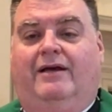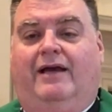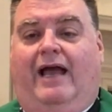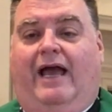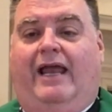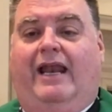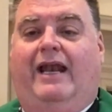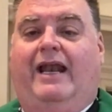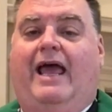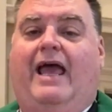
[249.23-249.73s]

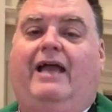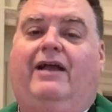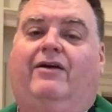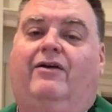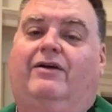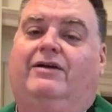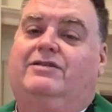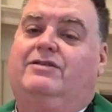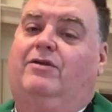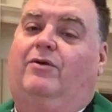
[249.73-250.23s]
And in anger,
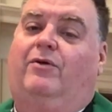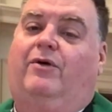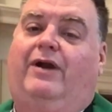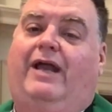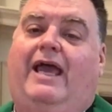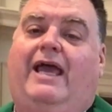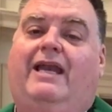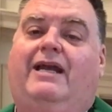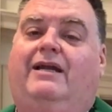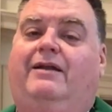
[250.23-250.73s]
his Lord
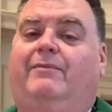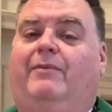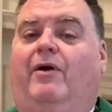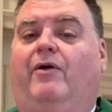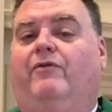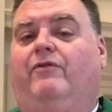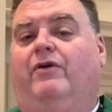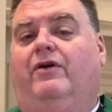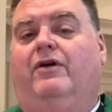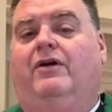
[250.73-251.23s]
handed him
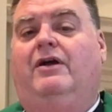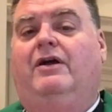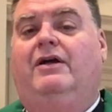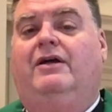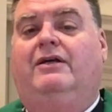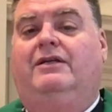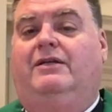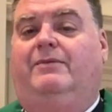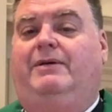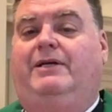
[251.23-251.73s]

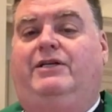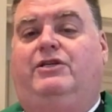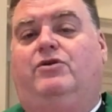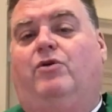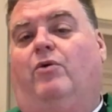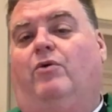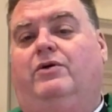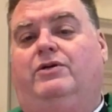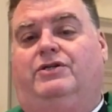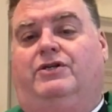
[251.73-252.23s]
over to be
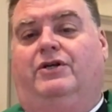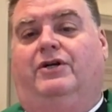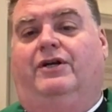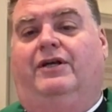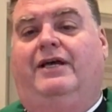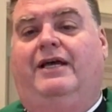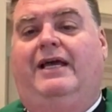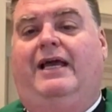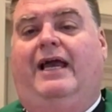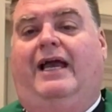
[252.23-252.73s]
tortured
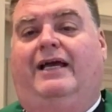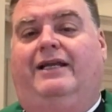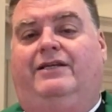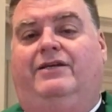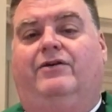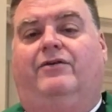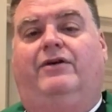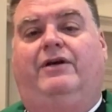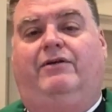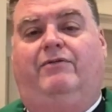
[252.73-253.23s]

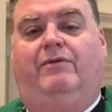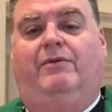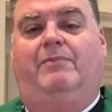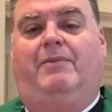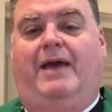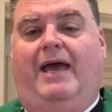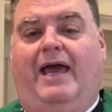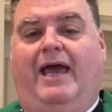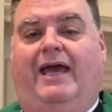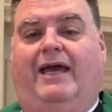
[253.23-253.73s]
until he would
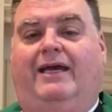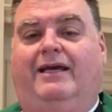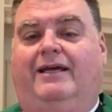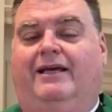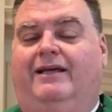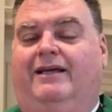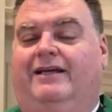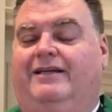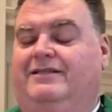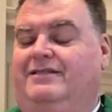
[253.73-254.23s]
pay
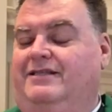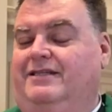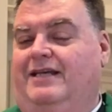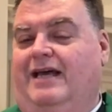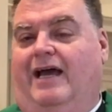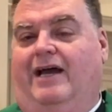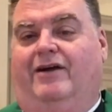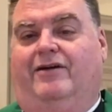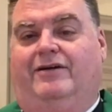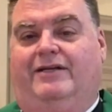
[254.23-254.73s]
his
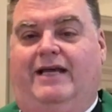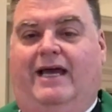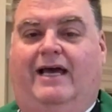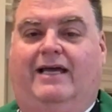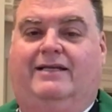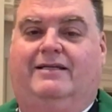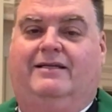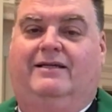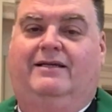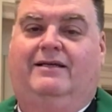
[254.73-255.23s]
entire
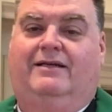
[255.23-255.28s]
debt.